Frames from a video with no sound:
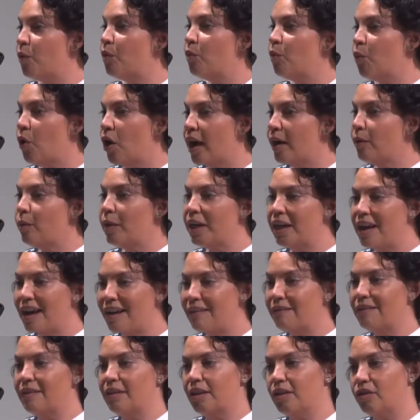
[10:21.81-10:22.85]
why we have
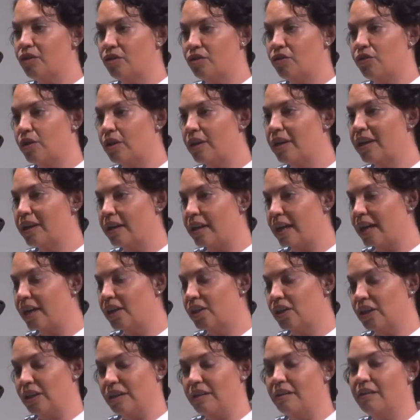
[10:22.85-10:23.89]
such strong
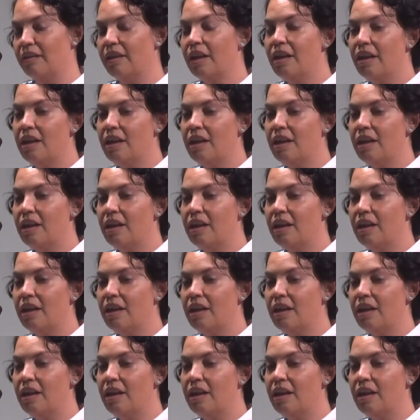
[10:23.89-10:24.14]
connections.